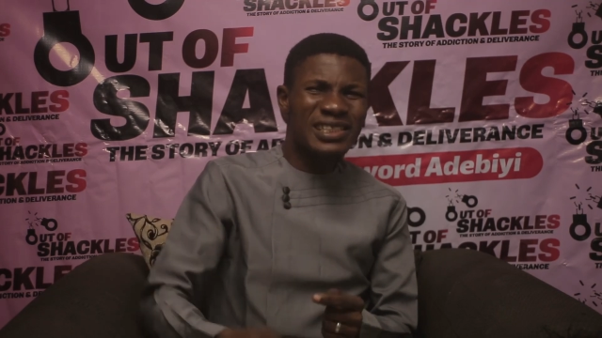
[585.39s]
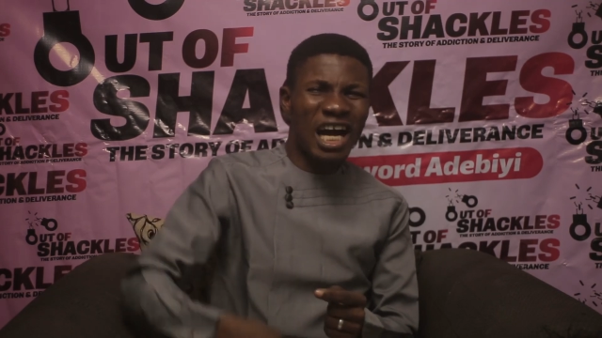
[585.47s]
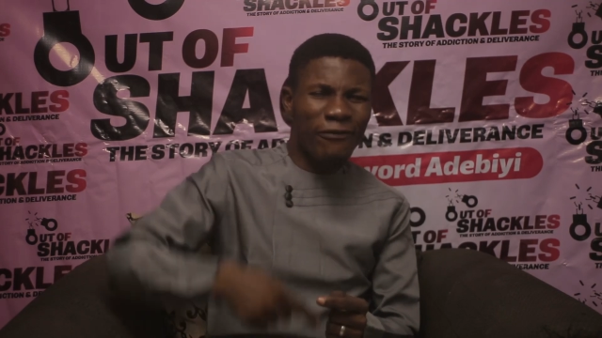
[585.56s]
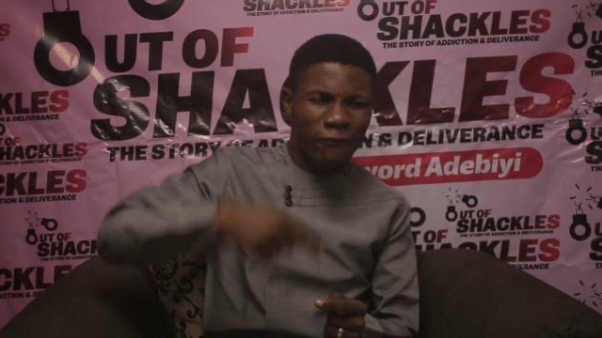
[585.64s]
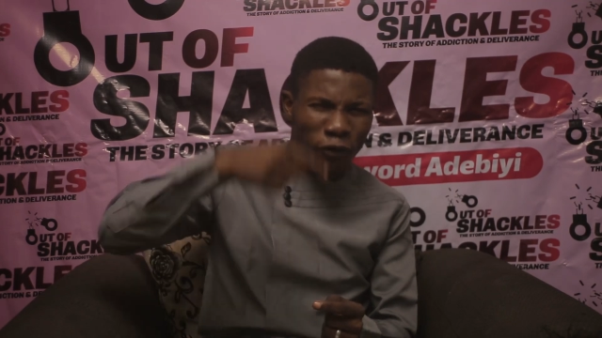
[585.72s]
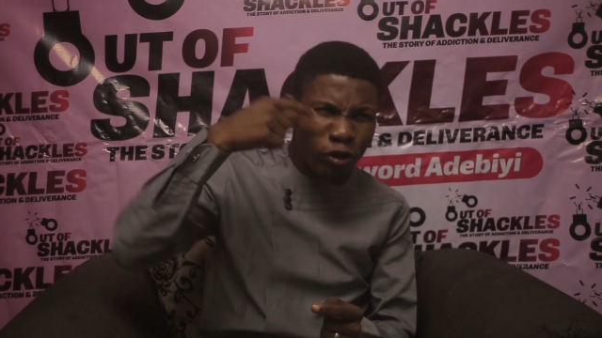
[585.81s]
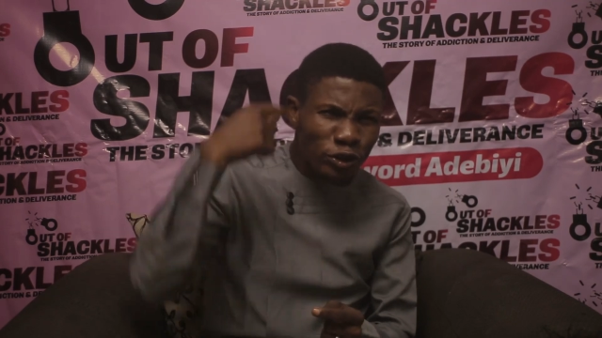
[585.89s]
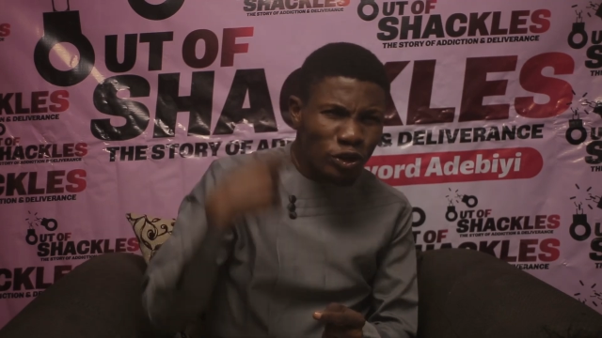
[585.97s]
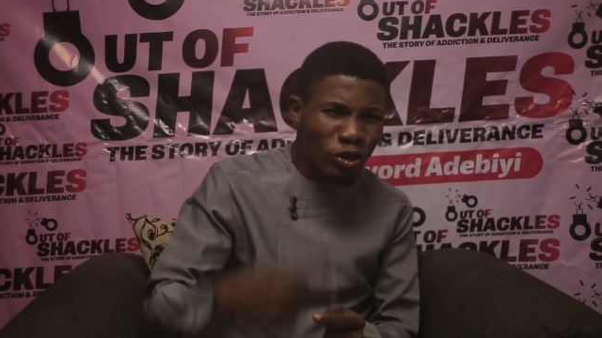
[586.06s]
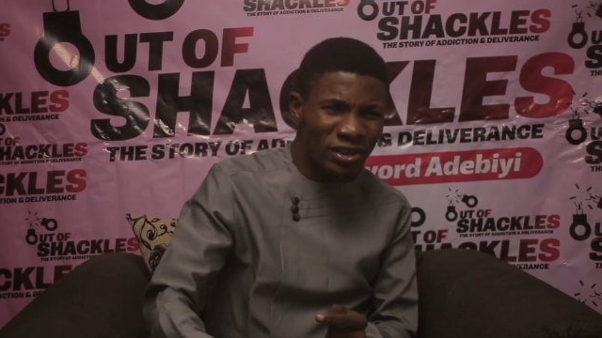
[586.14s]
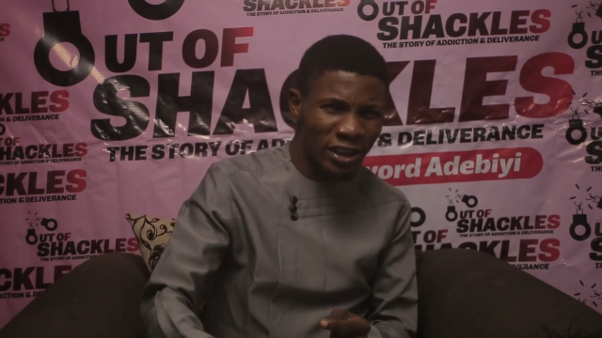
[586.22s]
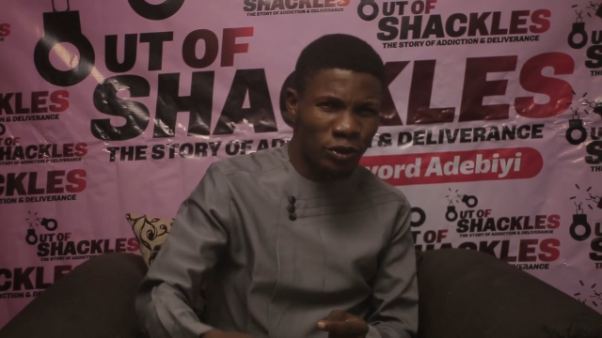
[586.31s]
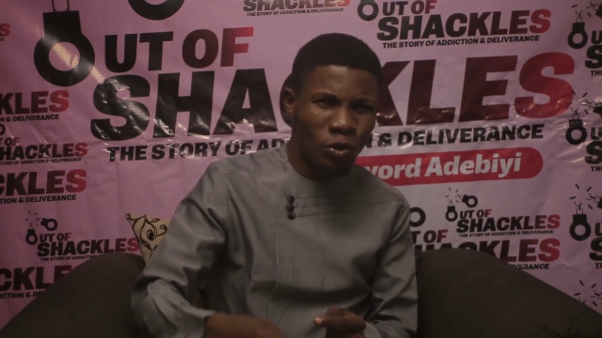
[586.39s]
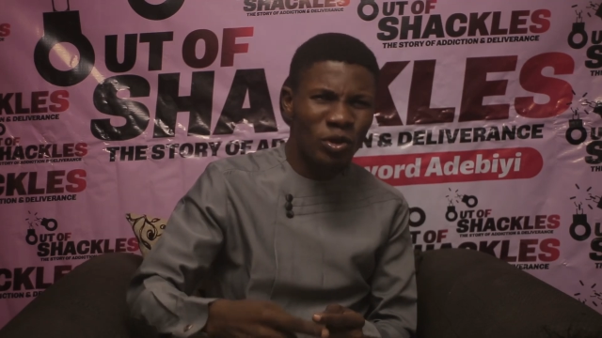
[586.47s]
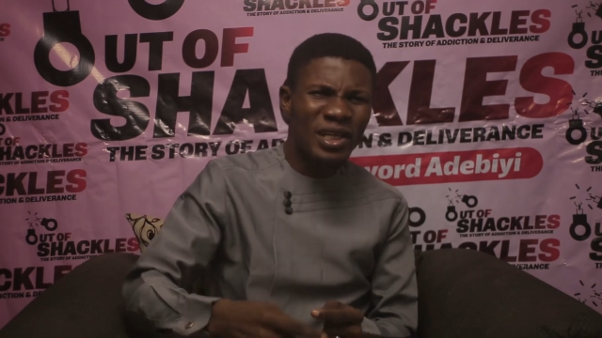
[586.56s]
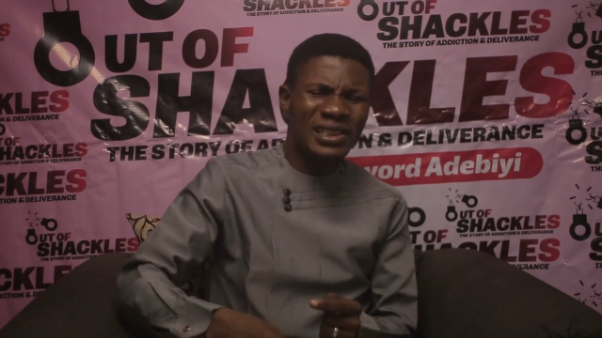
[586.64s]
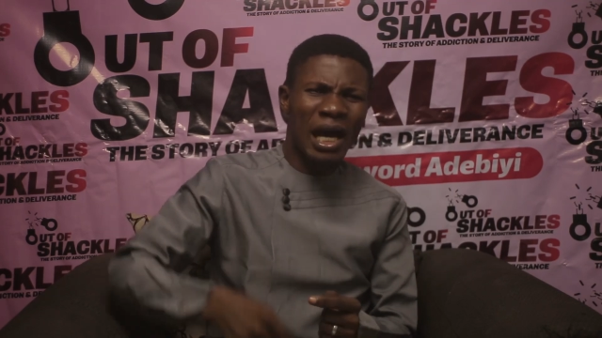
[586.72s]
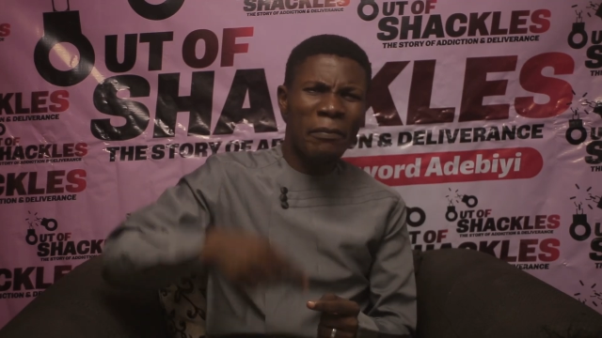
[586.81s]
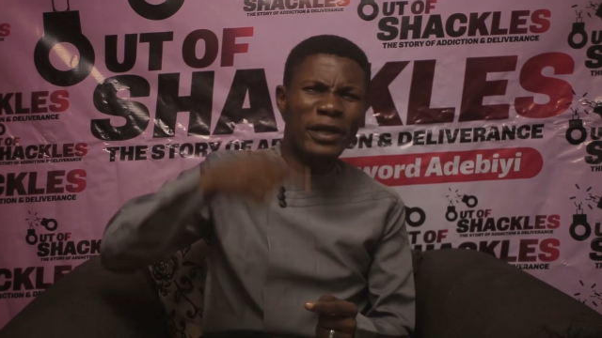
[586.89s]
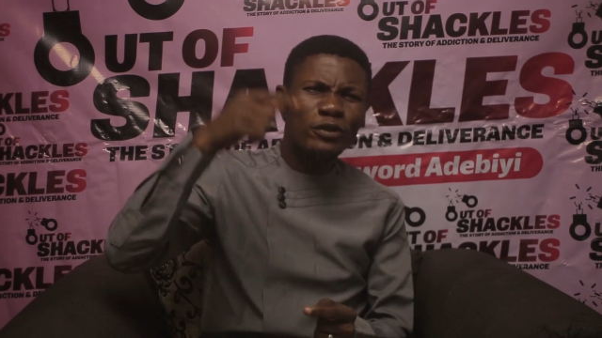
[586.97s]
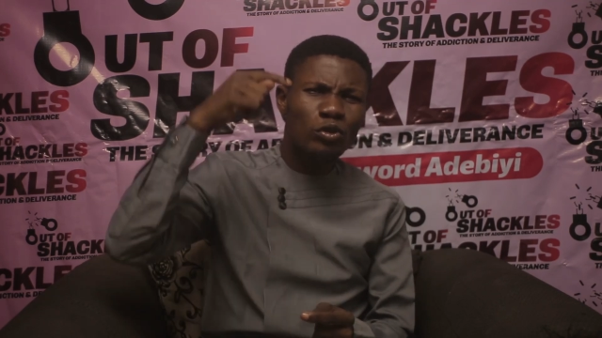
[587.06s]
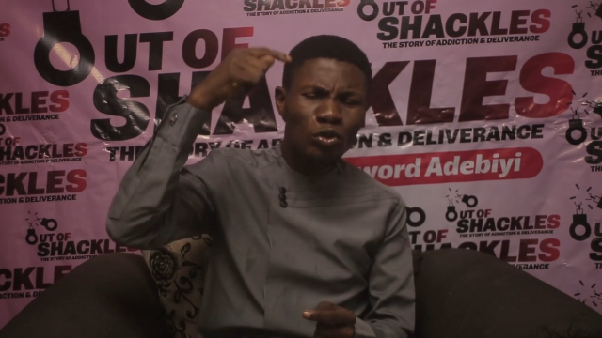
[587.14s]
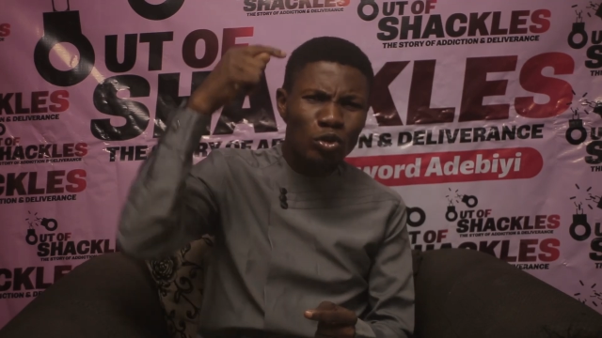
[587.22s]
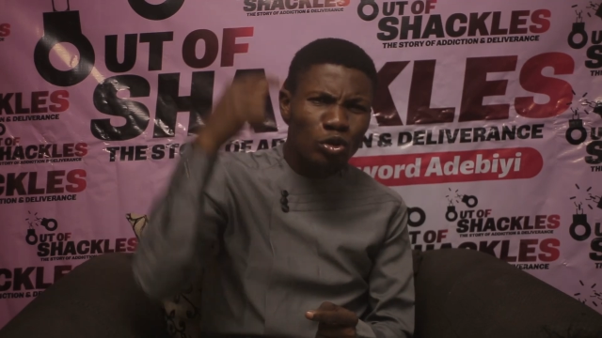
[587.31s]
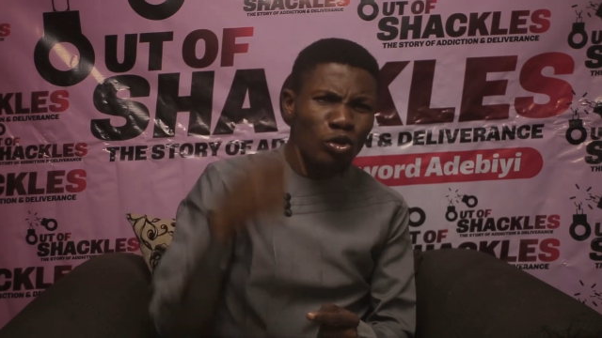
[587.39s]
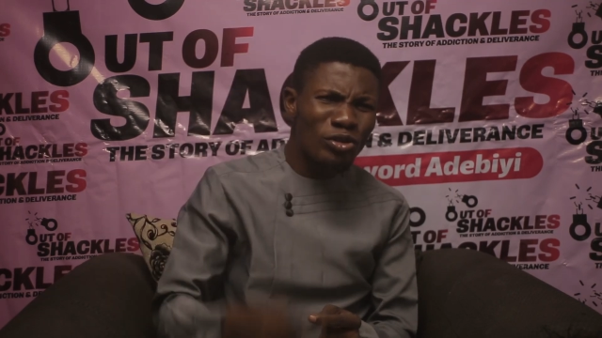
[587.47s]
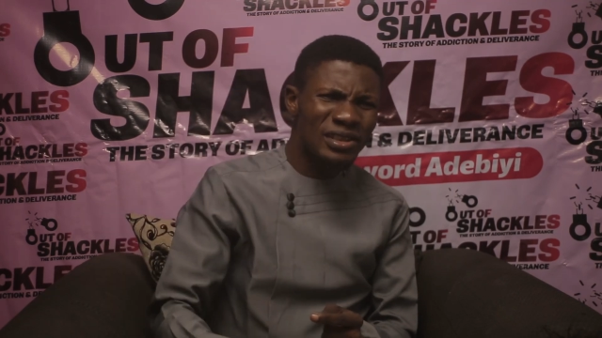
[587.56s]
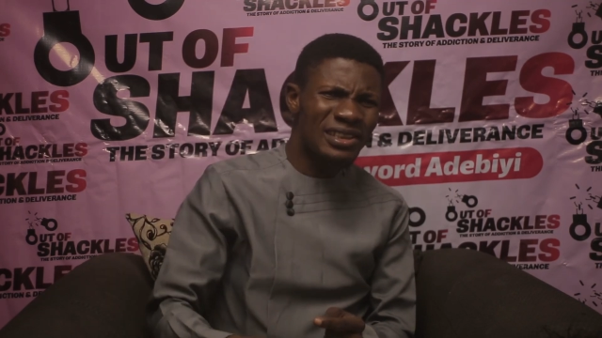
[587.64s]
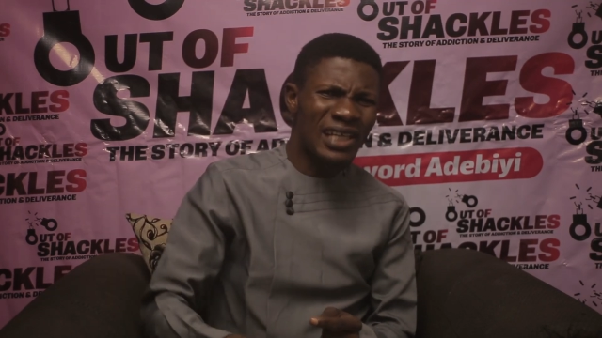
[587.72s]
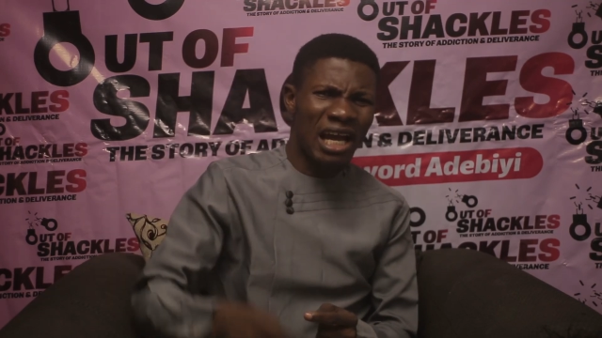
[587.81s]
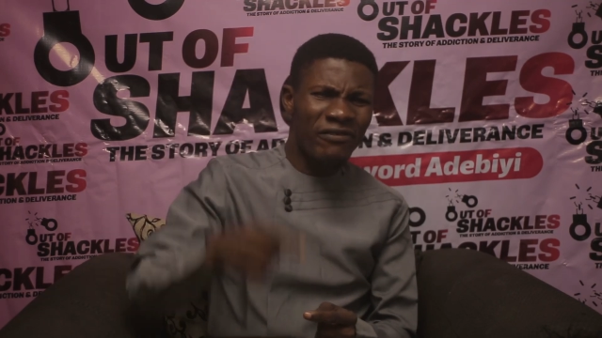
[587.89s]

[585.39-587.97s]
that functions in you, that makes you to do those things that